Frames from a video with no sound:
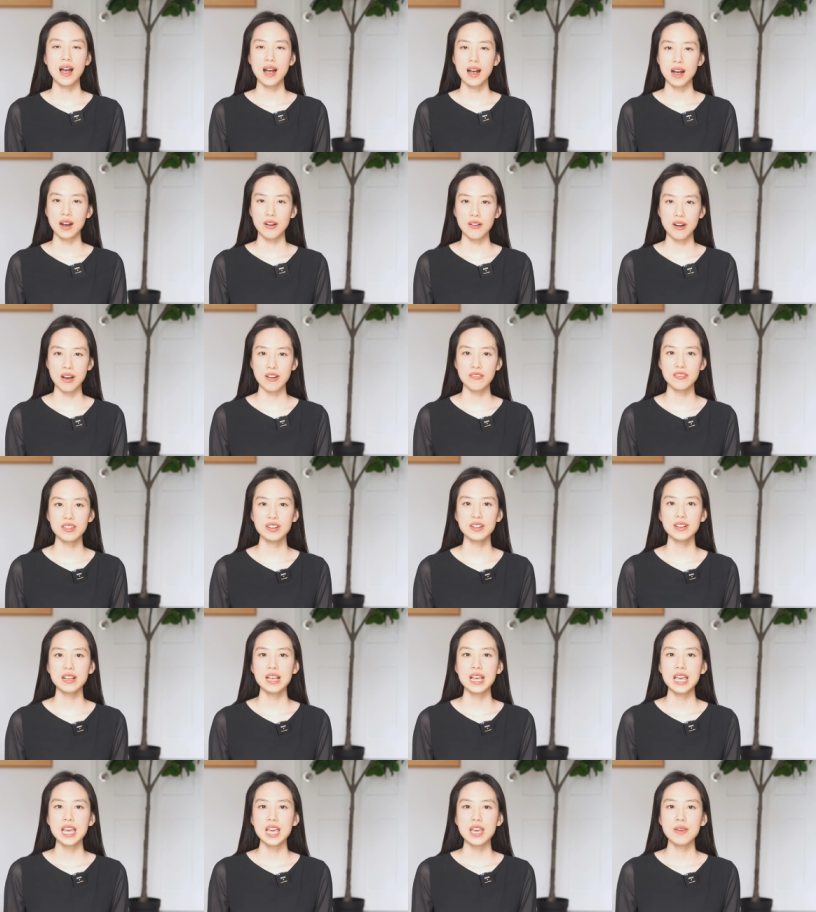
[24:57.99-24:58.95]
However,
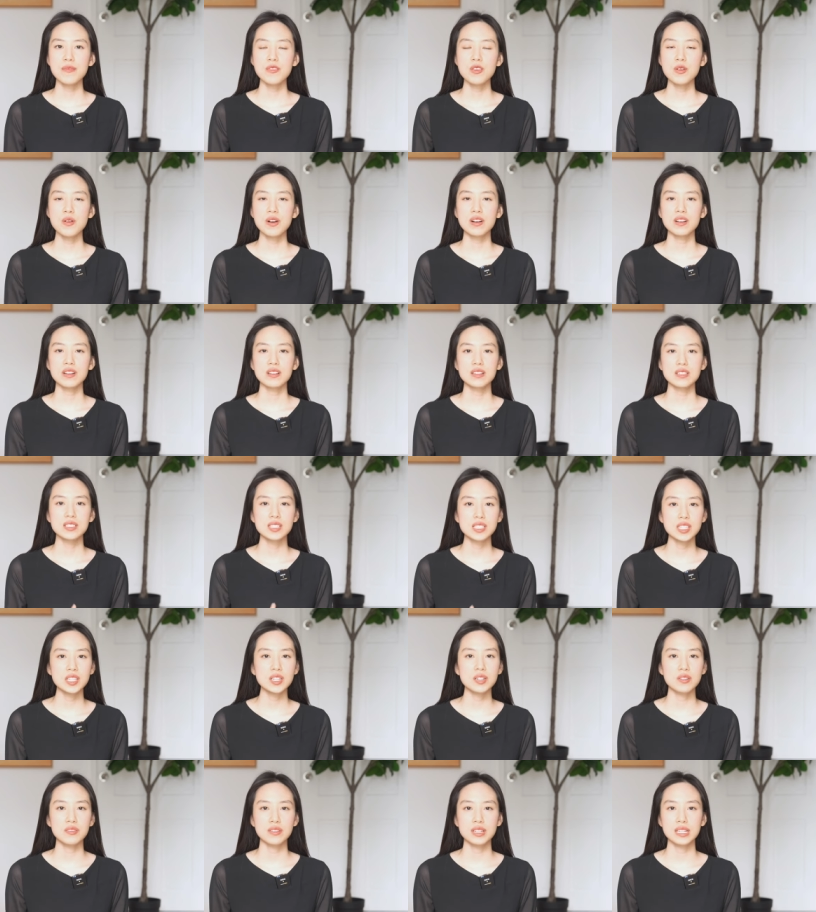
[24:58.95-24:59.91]
if you are
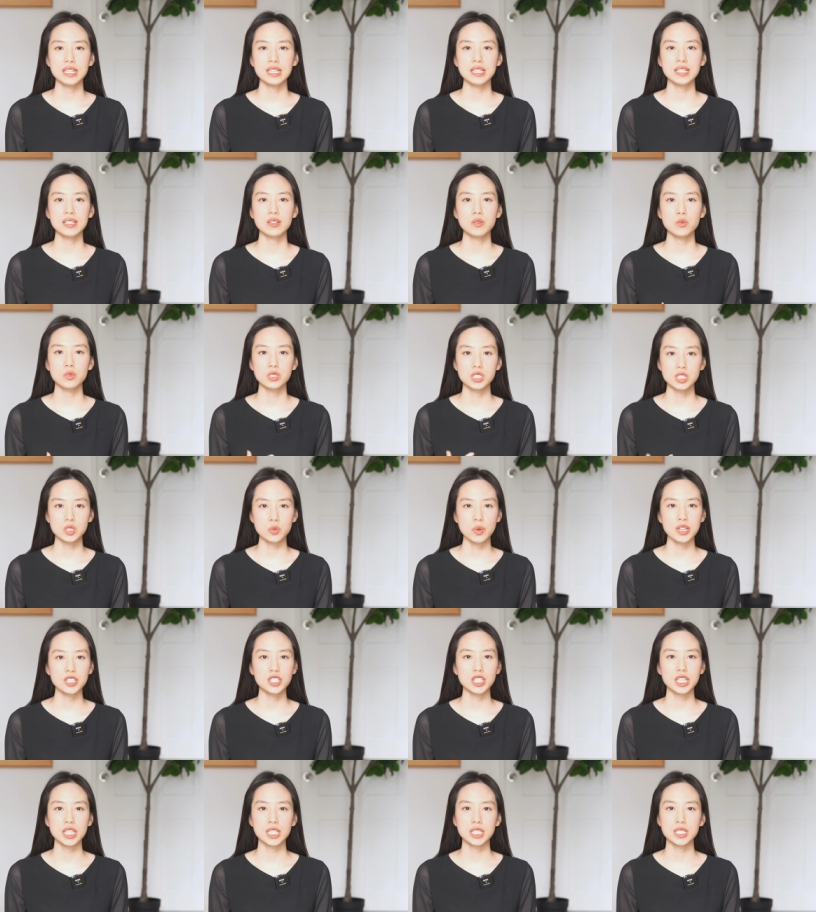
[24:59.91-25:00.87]
considering
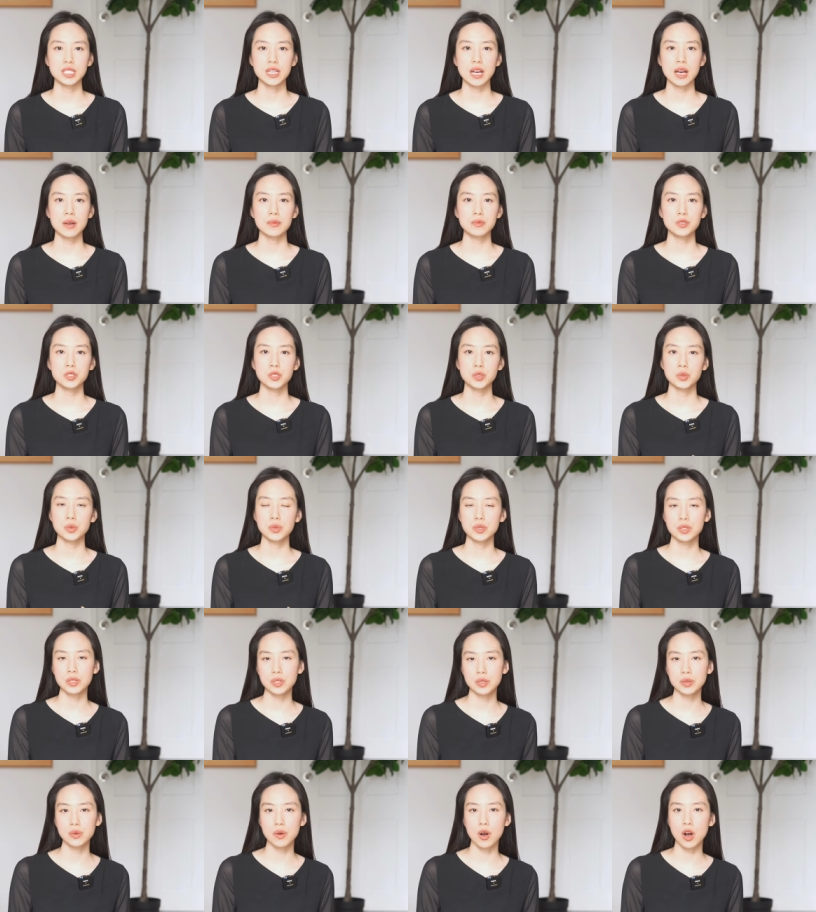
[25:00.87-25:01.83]
switching up to a
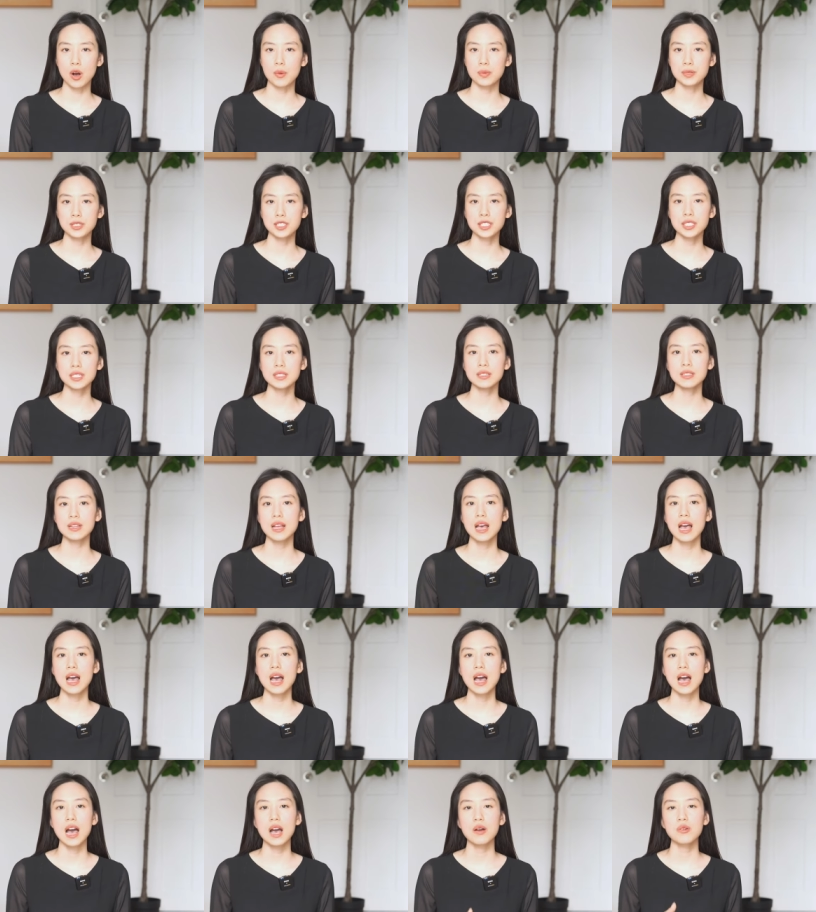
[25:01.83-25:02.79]
new option,
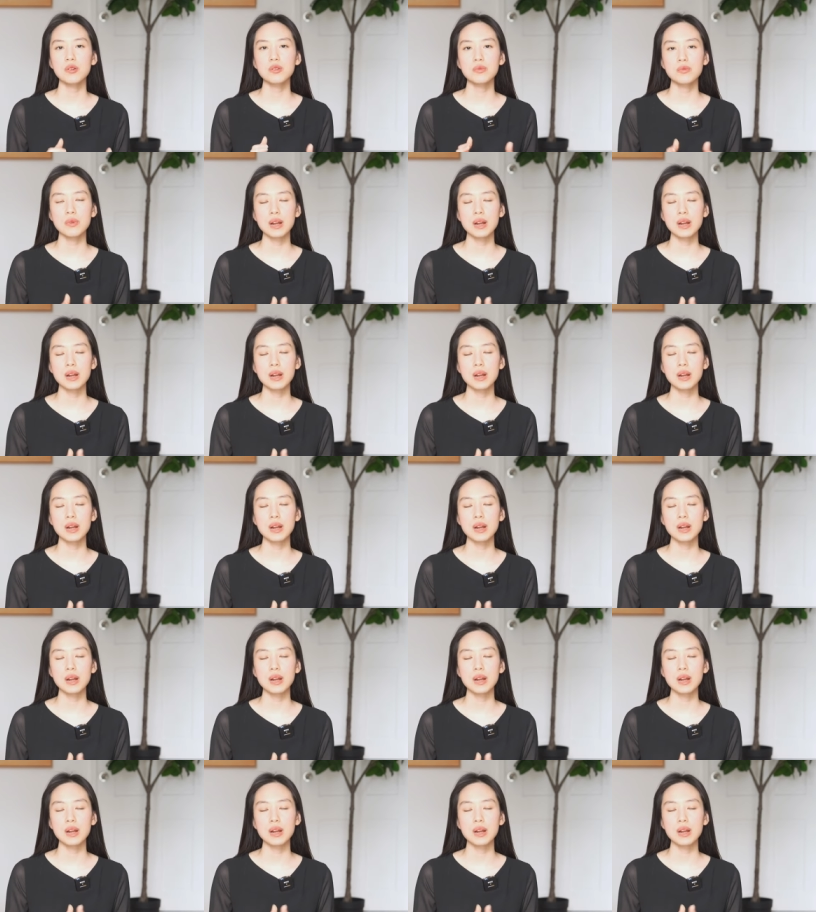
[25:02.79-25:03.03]
I would